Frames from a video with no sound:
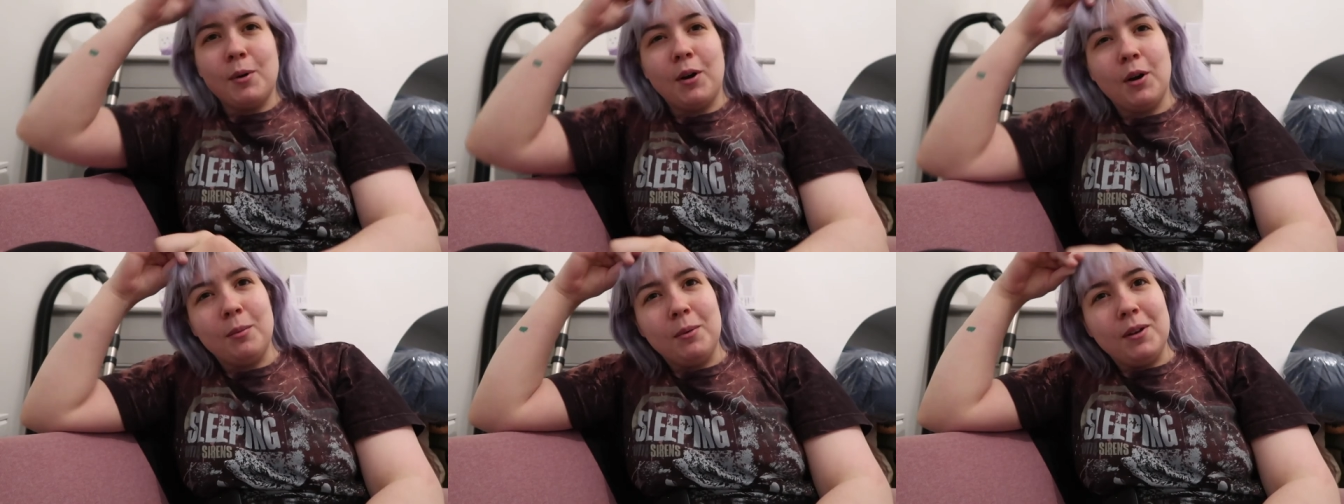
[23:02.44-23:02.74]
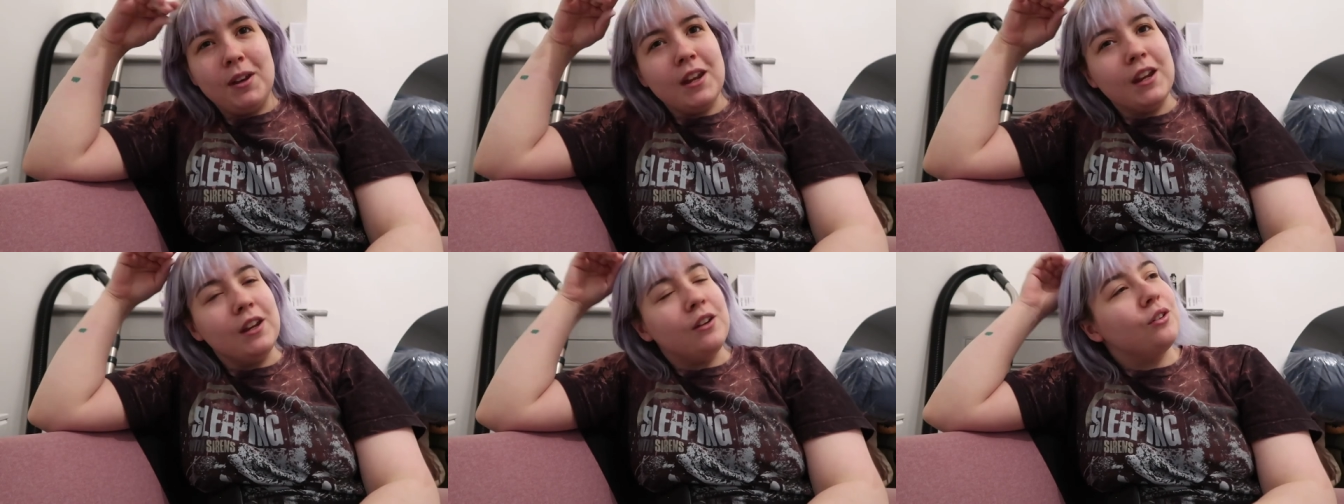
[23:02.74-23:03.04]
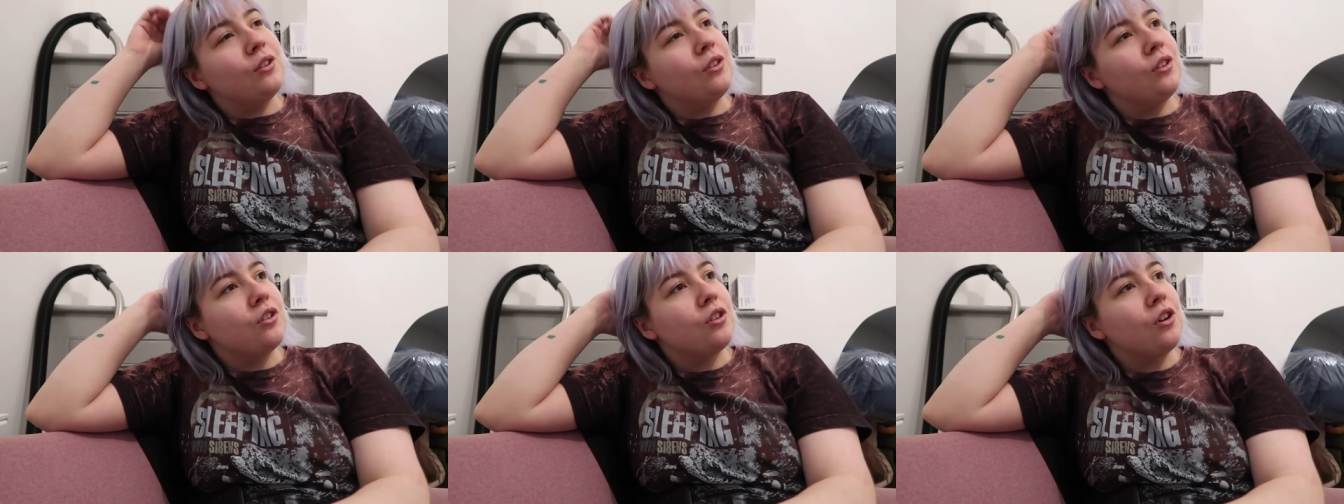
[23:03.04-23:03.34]
bottom and he
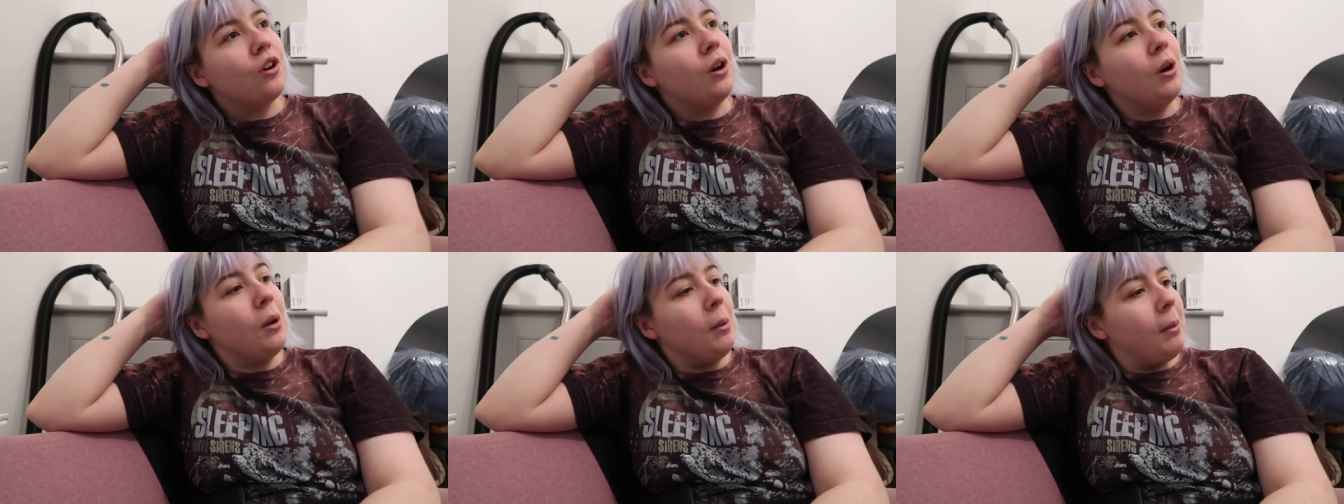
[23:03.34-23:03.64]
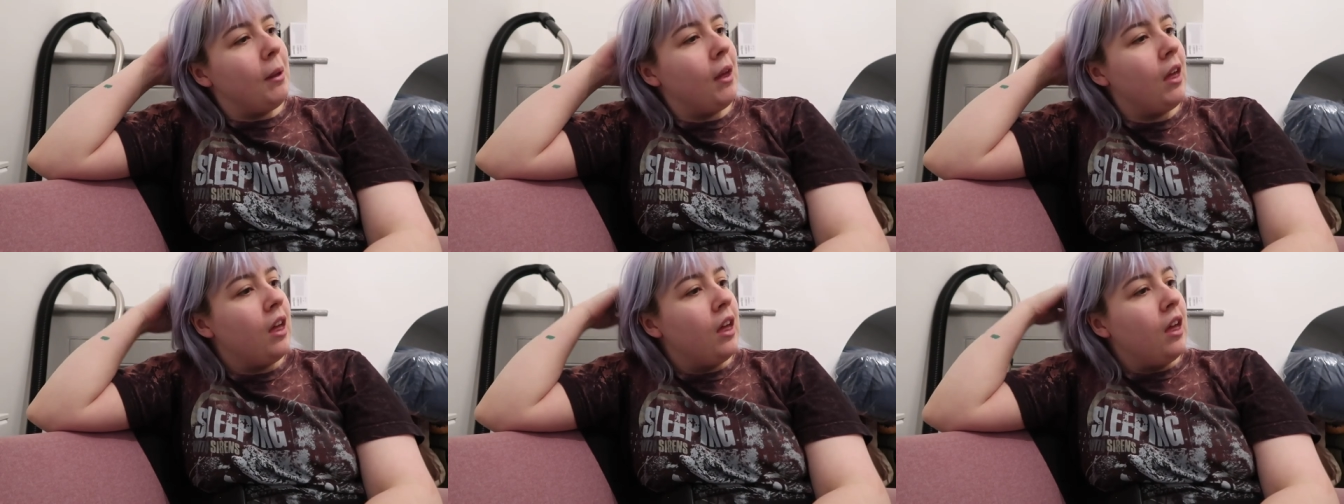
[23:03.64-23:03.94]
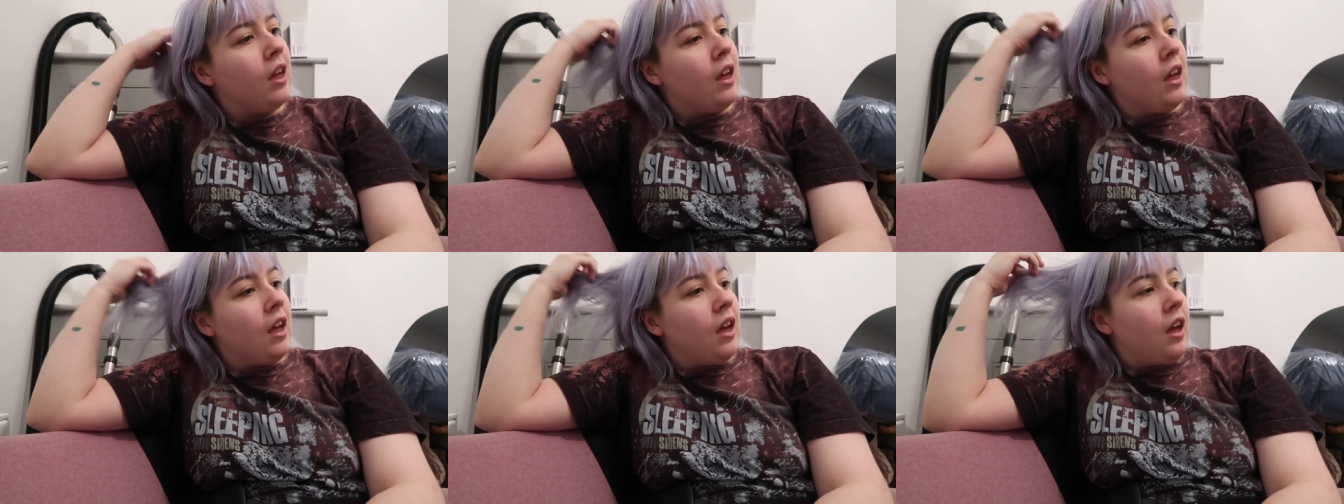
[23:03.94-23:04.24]
does the top.
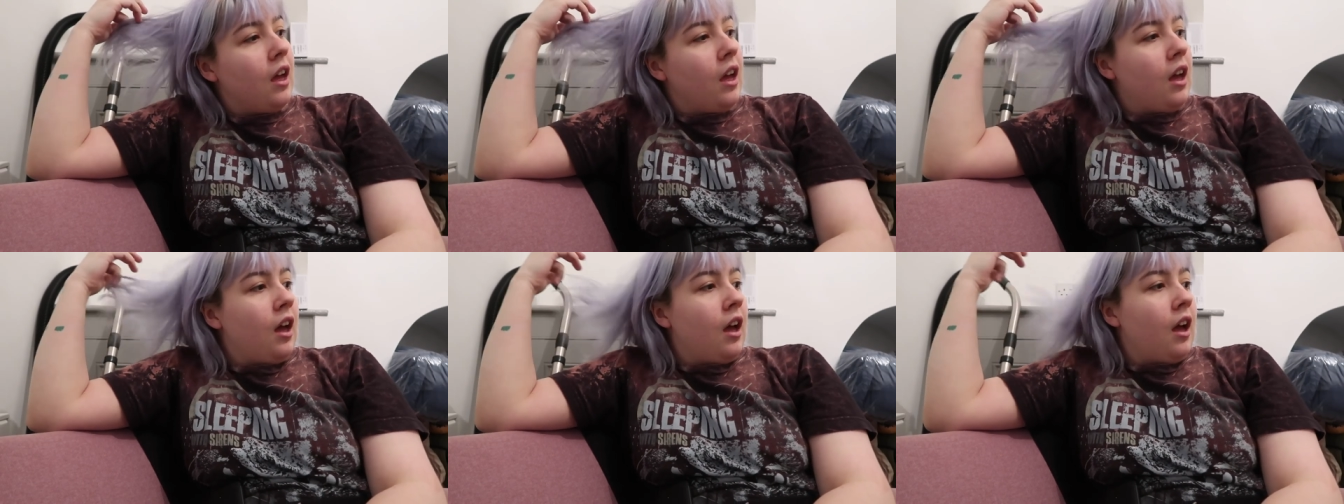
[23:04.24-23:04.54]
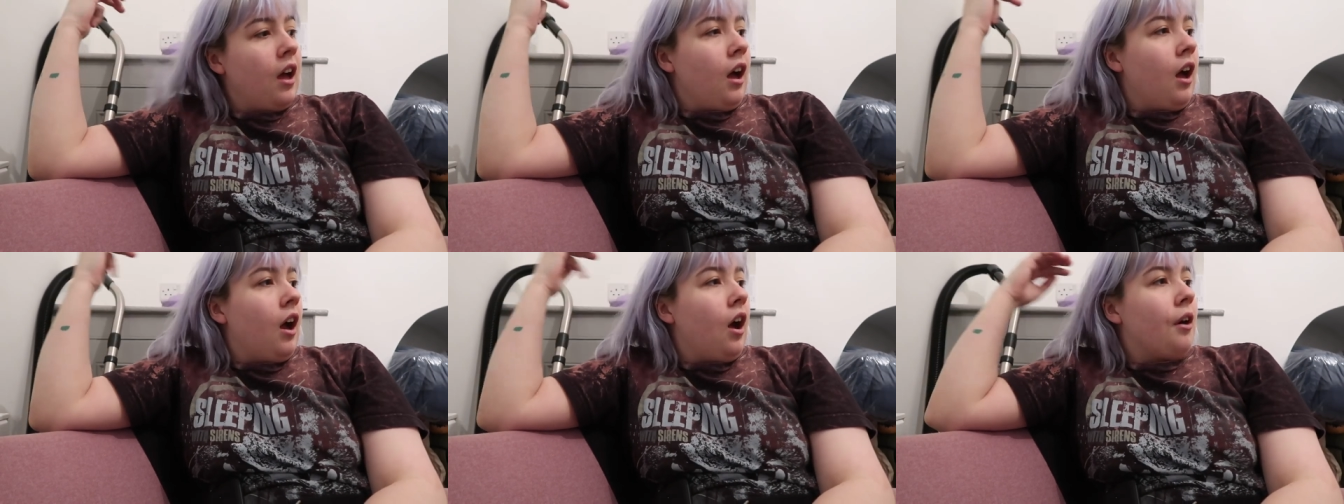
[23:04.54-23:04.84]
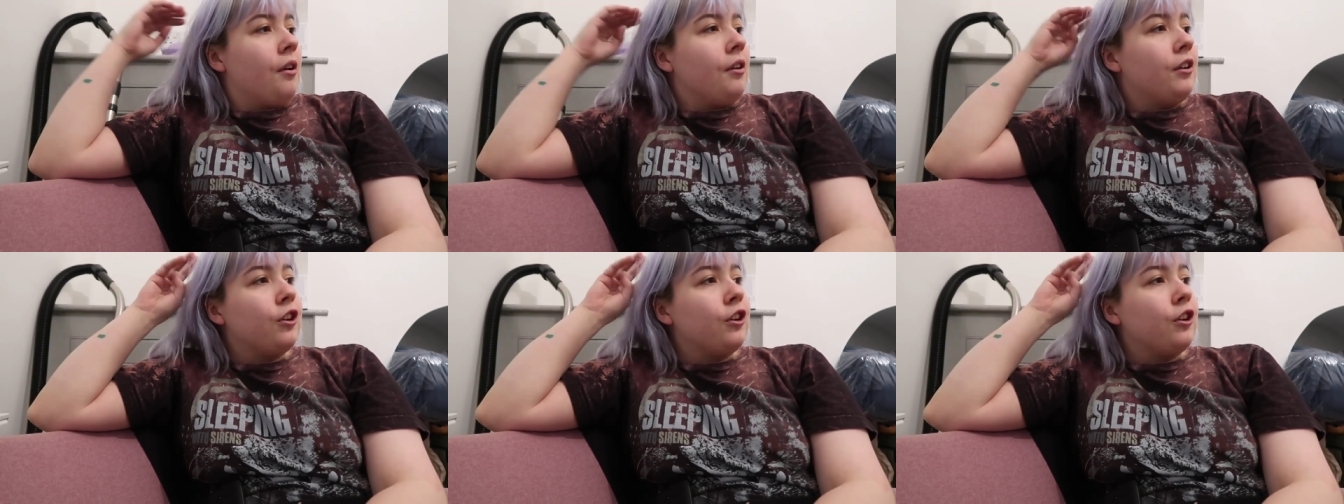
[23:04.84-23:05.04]
I'm